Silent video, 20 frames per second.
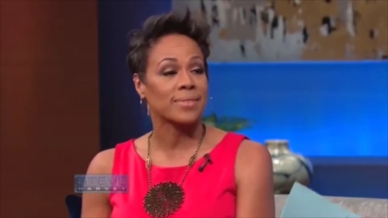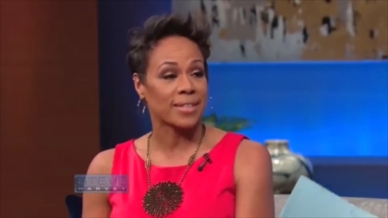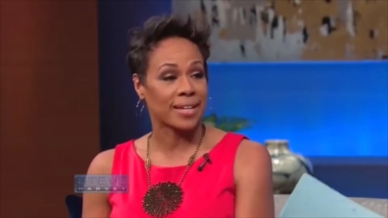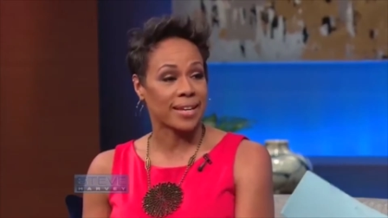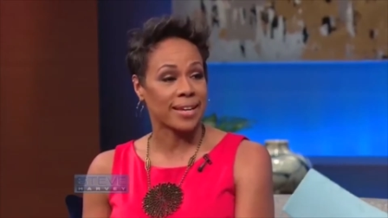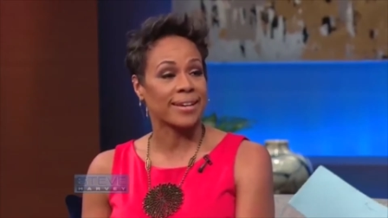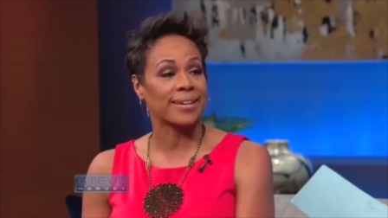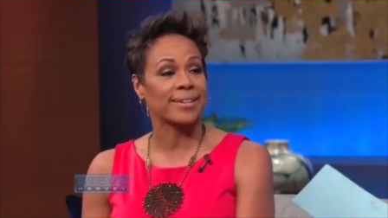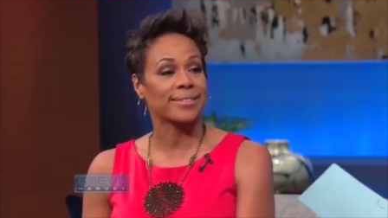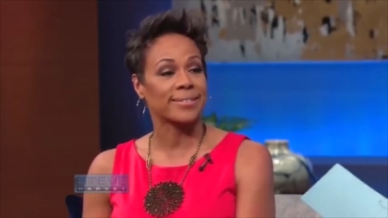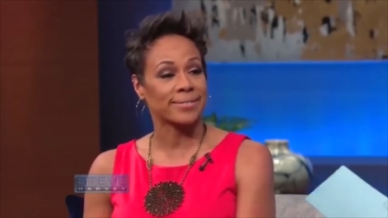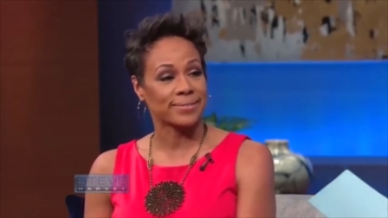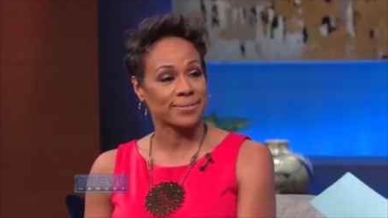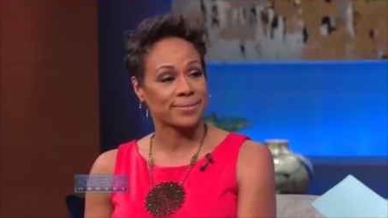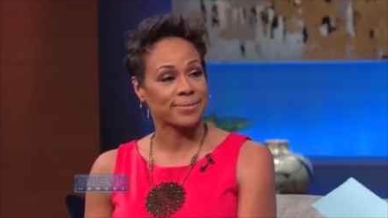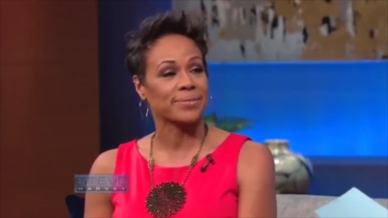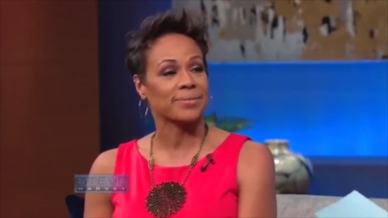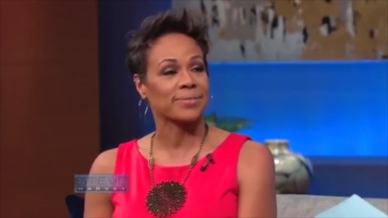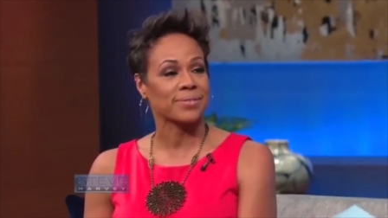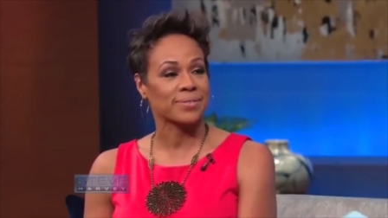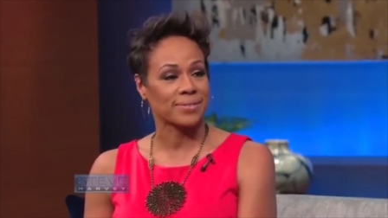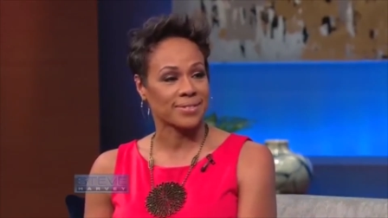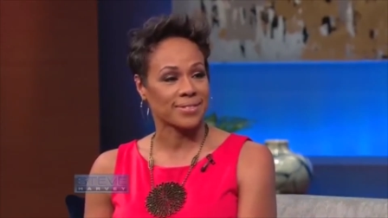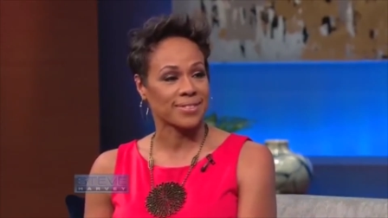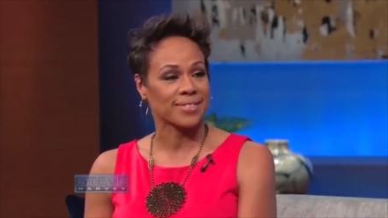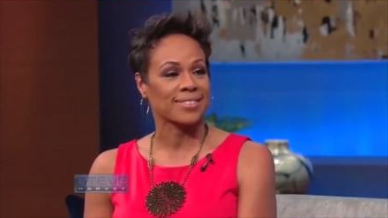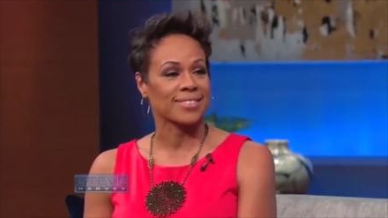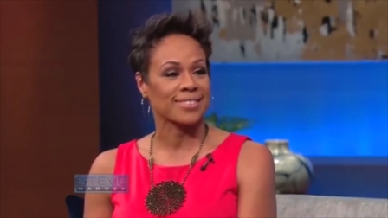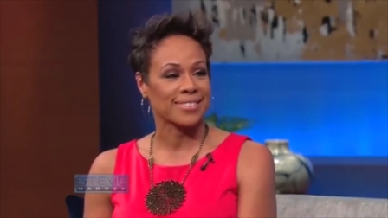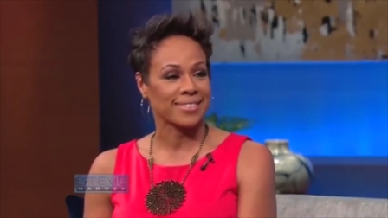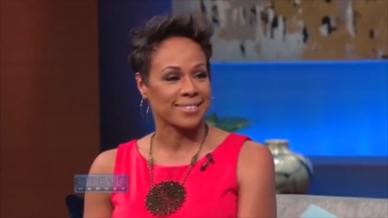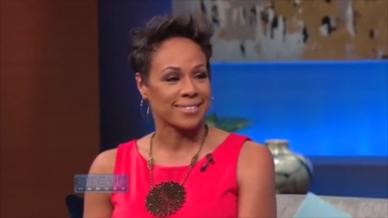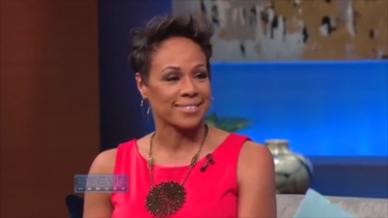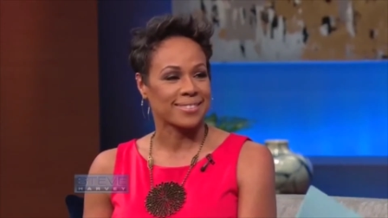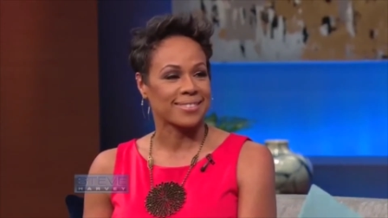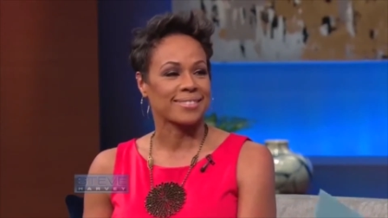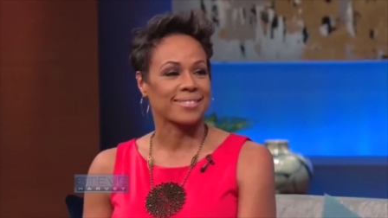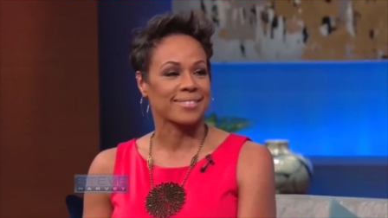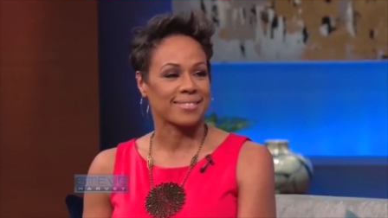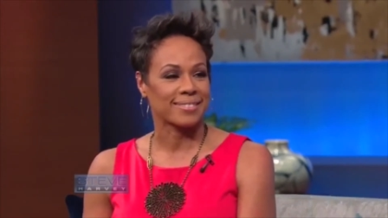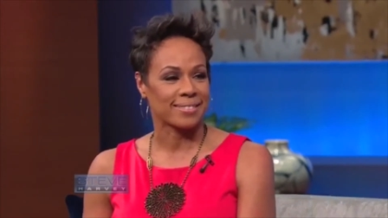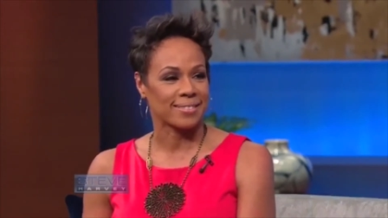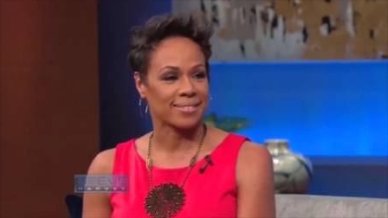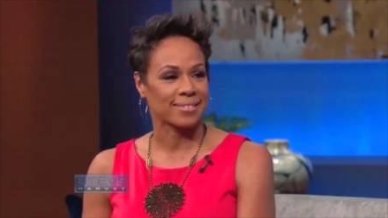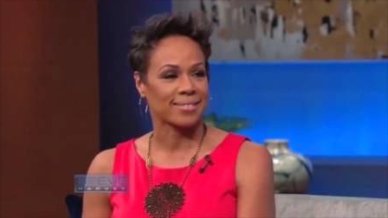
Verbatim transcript: What do my girlfriends think?